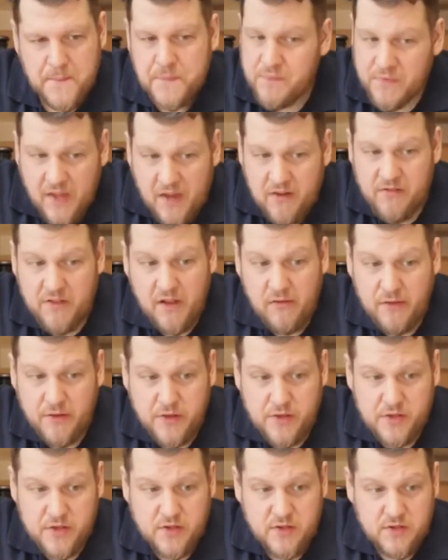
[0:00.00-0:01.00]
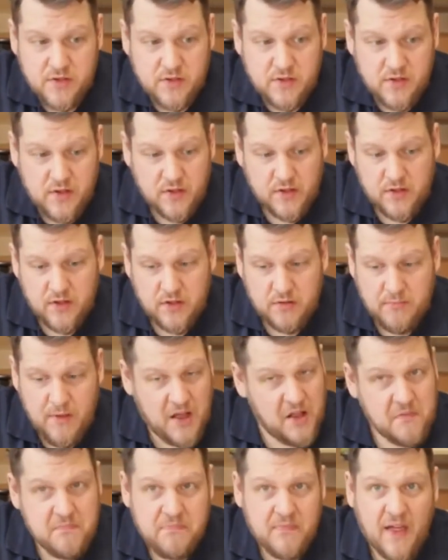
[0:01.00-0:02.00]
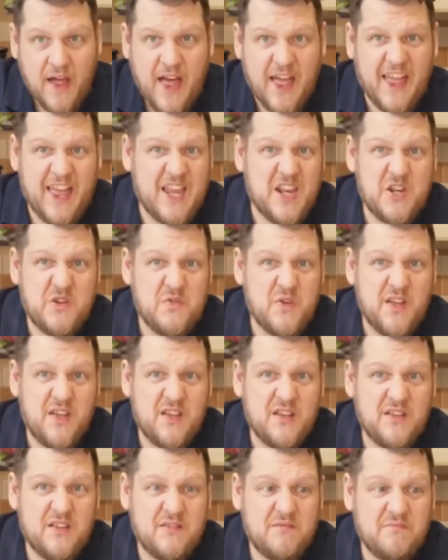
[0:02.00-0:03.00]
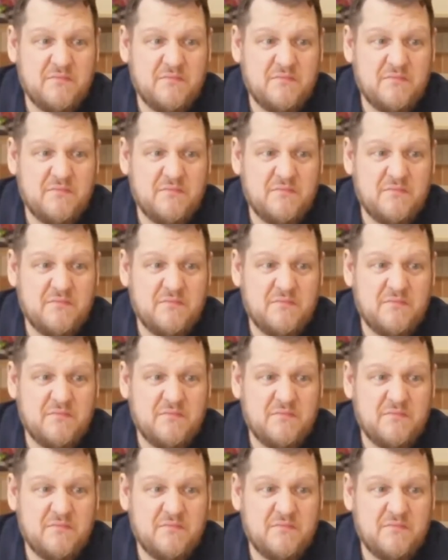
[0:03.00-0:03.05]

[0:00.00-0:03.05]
If there was not the smell, I can drink it